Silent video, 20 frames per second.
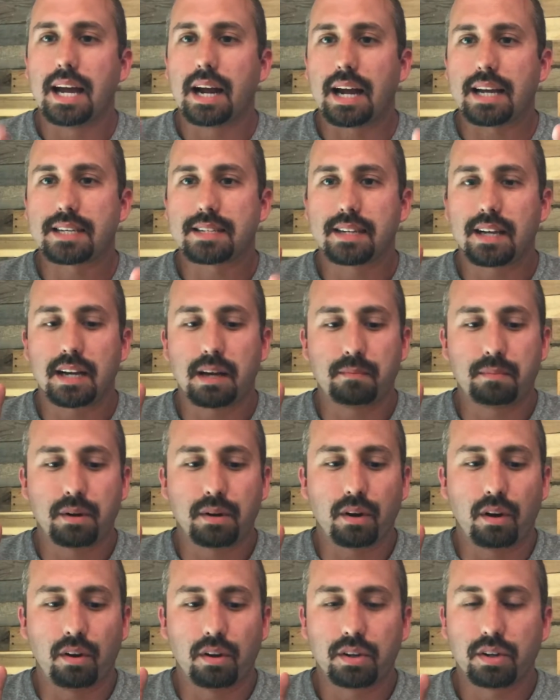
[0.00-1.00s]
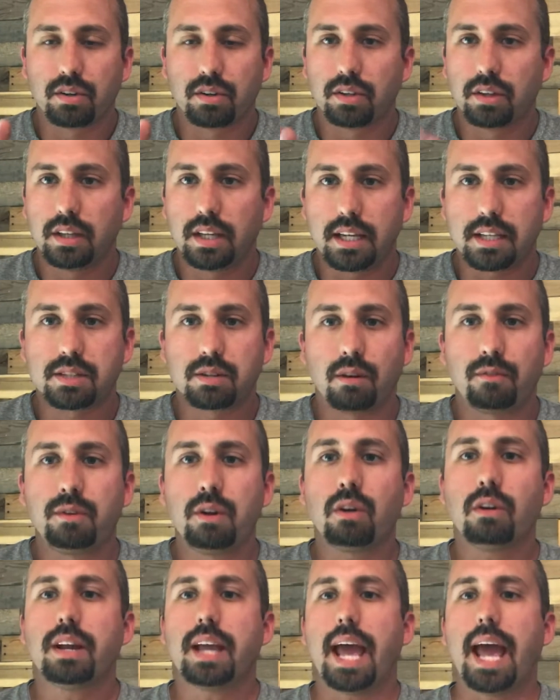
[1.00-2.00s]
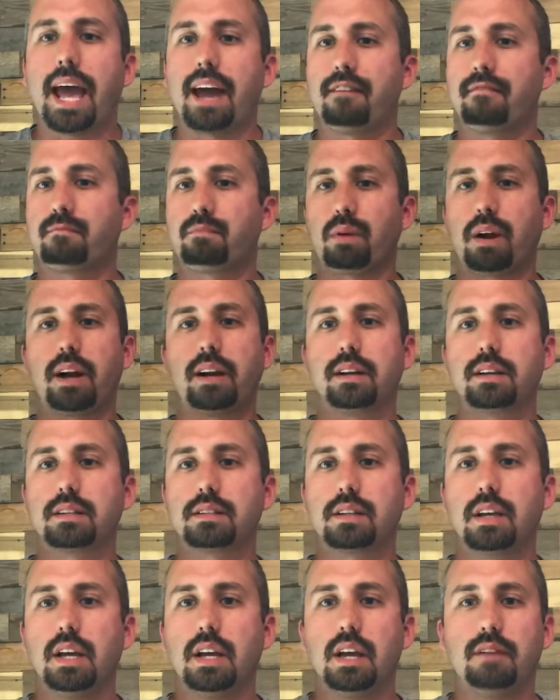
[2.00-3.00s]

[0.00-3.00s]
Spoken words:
I set up all your links. So if you already have products,